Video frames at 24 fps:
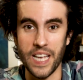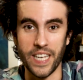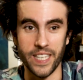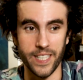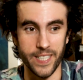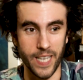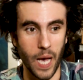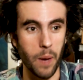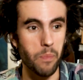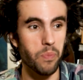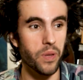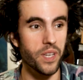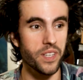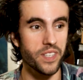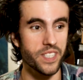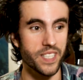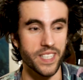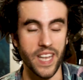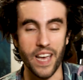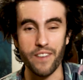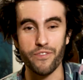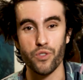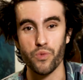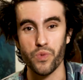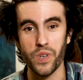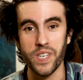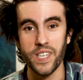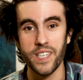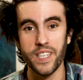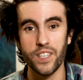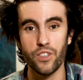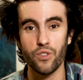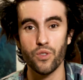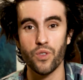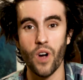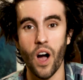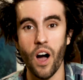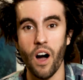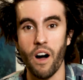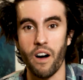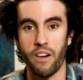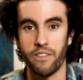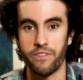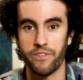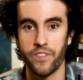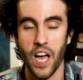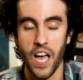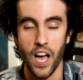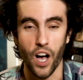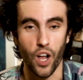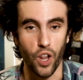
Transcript: Zeppelins never really took off.